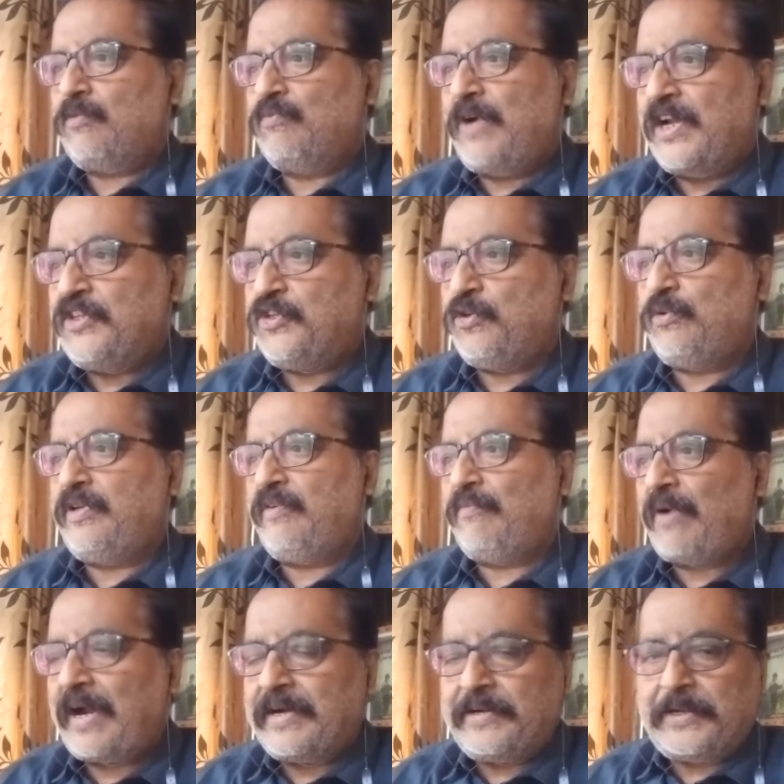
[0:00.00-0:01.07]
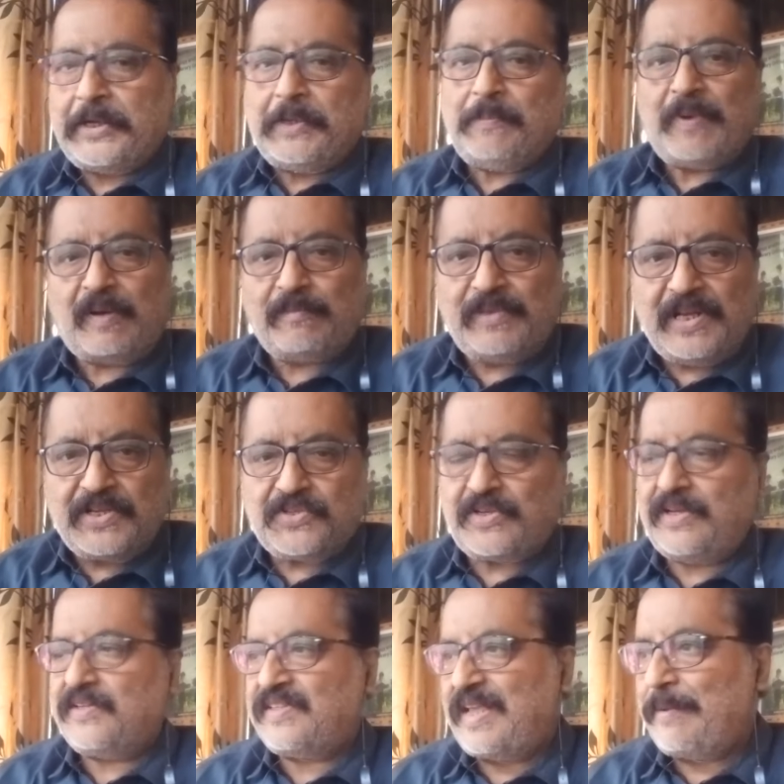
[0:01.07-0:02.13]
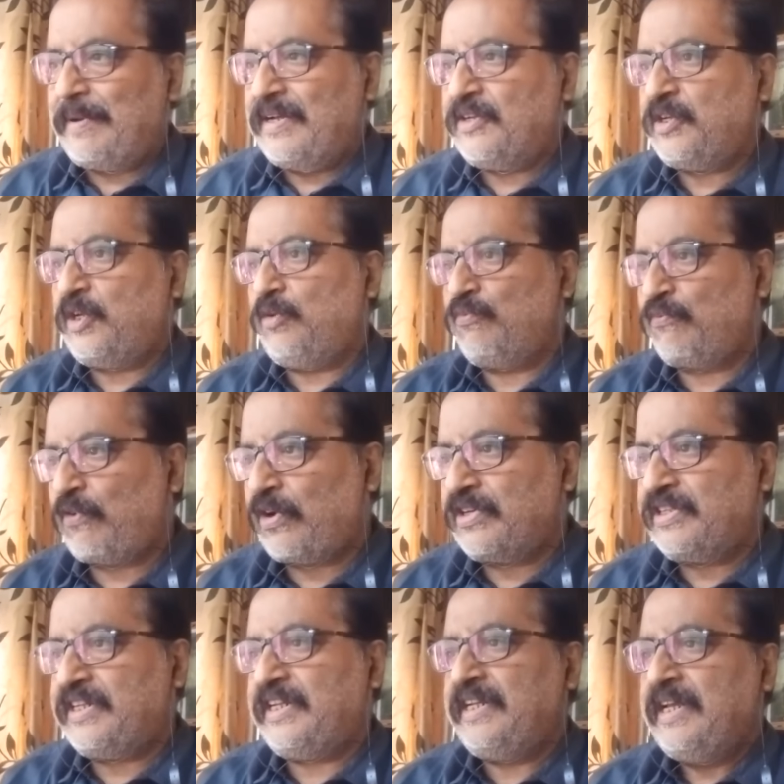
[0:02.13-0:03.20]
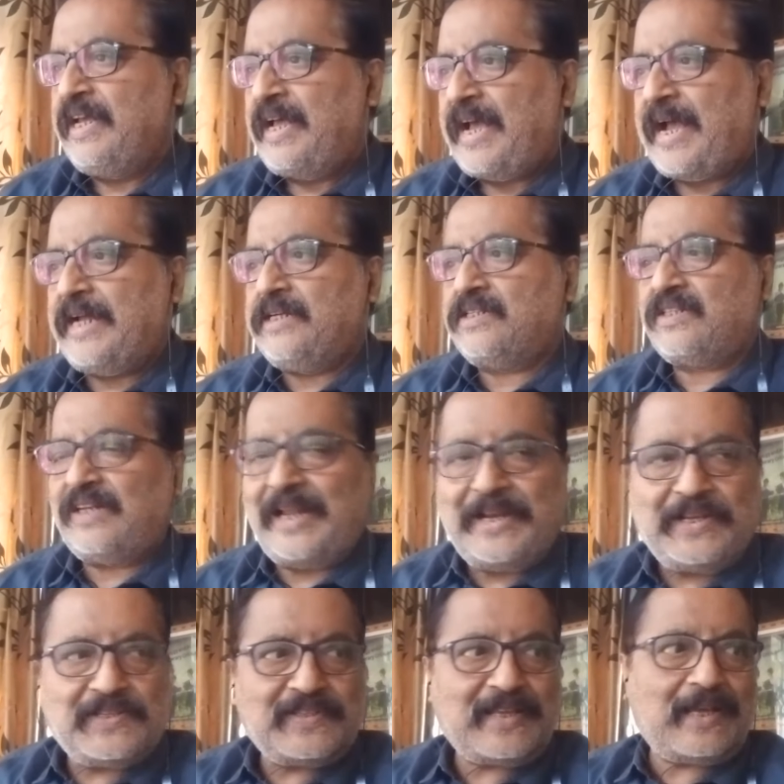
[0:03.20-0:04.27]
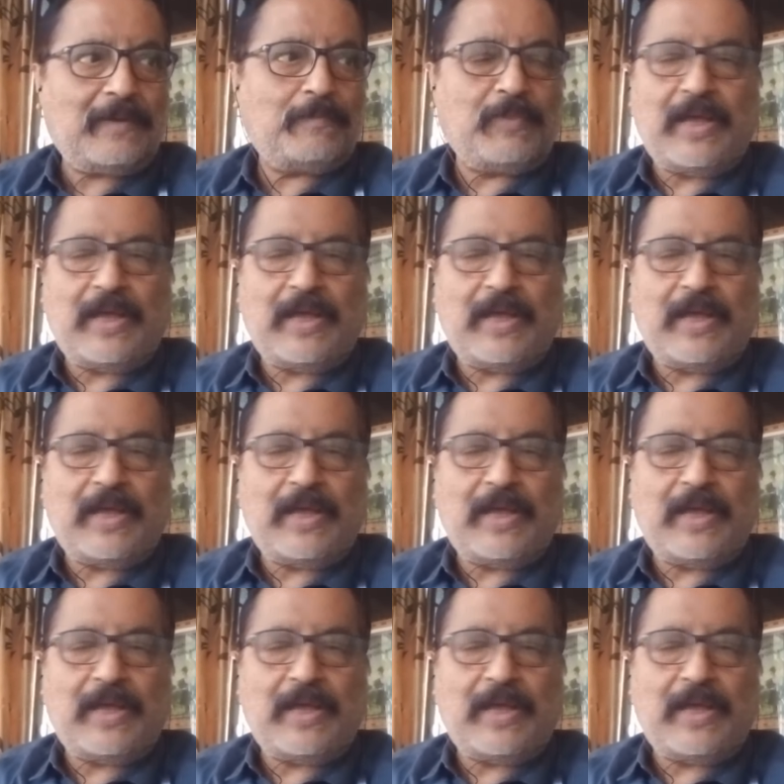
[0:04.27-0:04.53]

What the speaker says: Virtue Rewarded, published in 1740, and Clarissa,